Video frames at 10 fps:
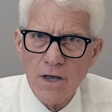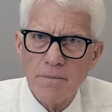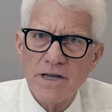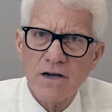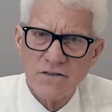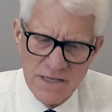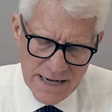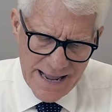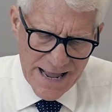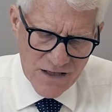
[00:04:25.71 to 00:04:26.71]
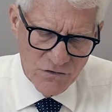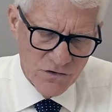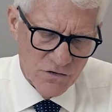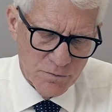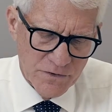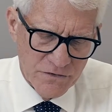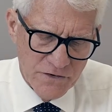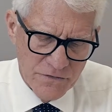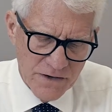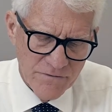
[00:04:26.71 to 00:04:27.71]
because it has the
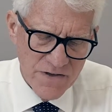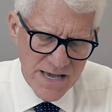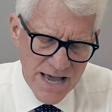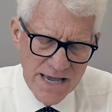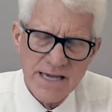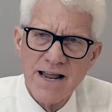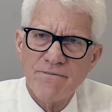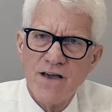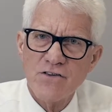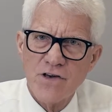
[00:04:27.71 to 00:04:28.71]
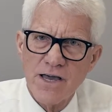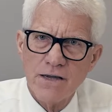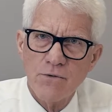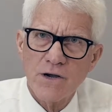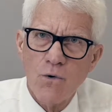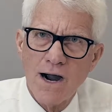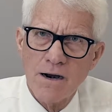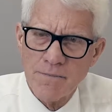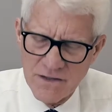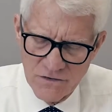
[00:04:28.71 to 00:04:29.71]
specific VA and FHA
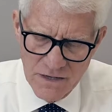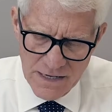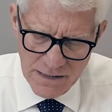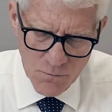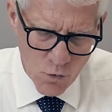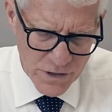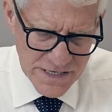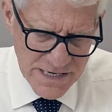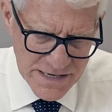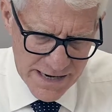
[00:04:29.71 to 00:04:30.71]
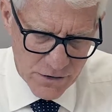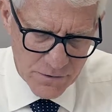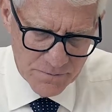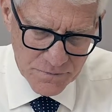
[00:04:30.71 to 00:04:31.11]
requirements in more detail.